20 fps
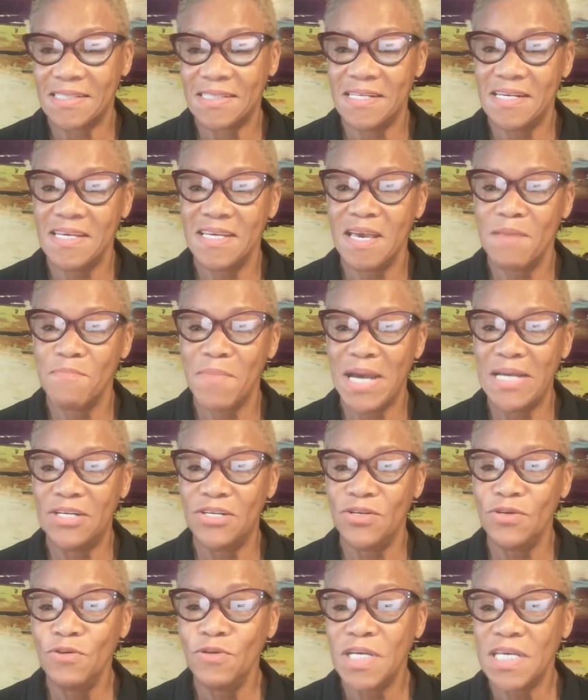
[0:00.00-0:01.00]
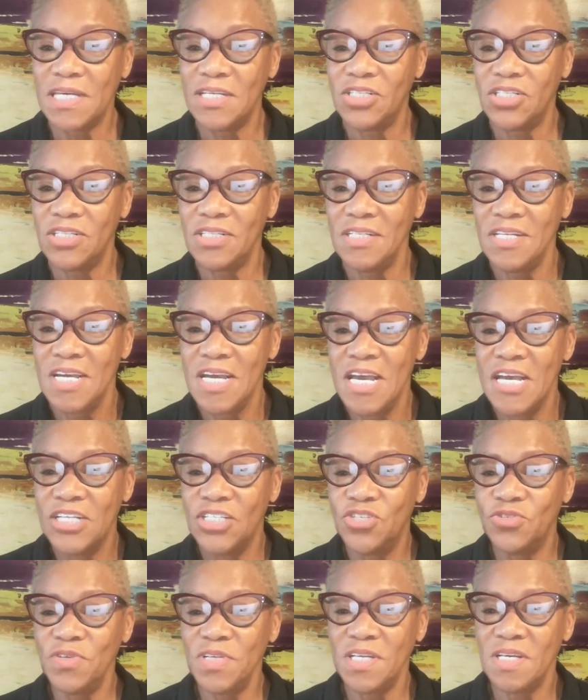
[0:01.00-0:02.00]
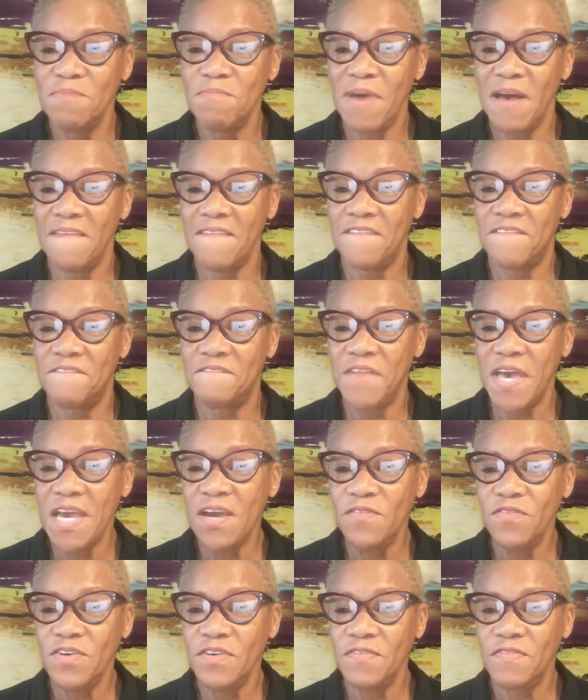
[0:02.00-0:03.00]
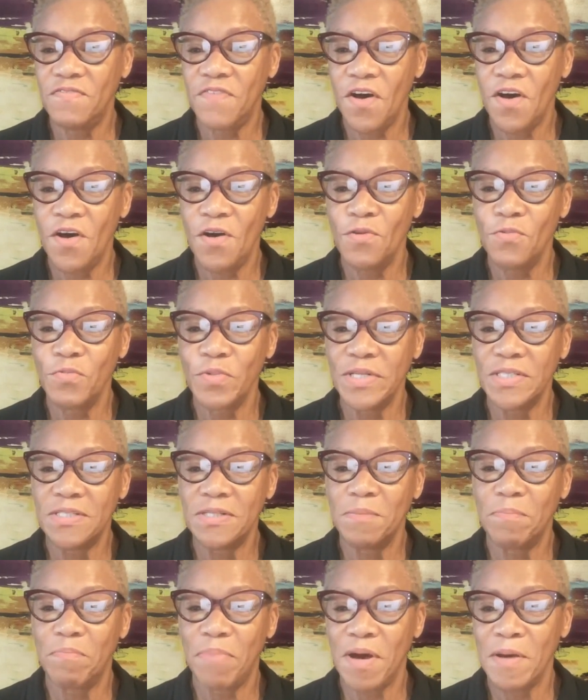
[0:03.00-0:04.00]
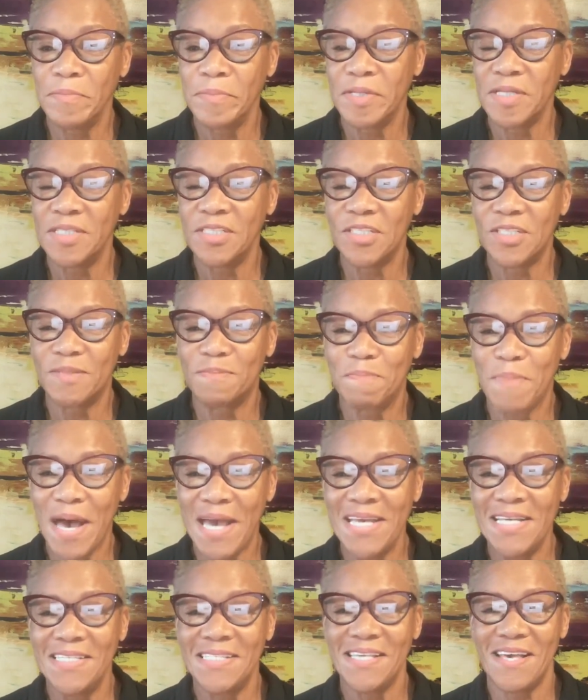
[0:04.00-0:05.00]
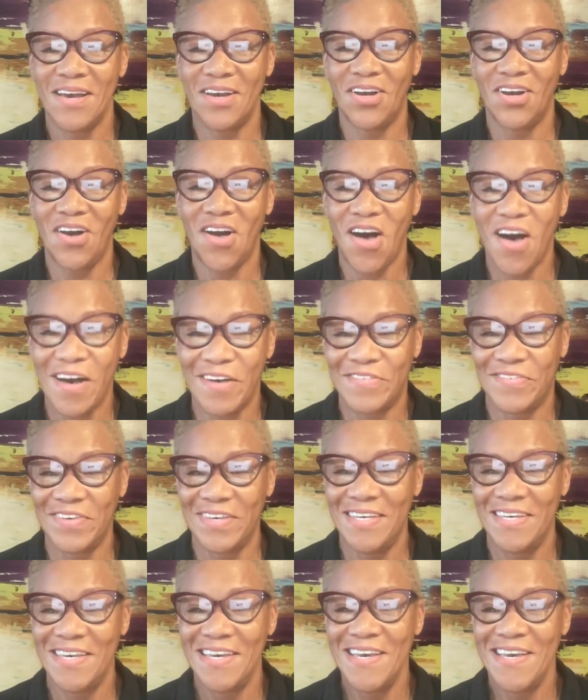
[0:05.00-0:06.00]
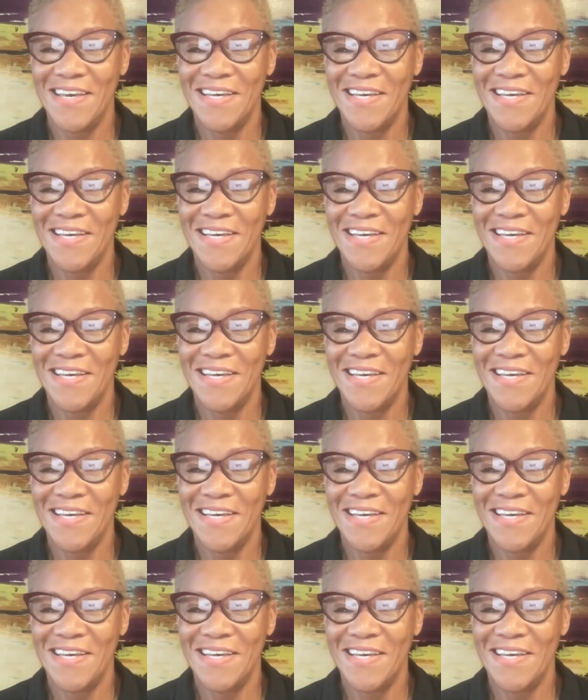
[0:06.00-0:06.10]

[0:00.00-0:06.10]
sitting in my new kitchen, drinking my favorite fall winter pumpkin spice coffee.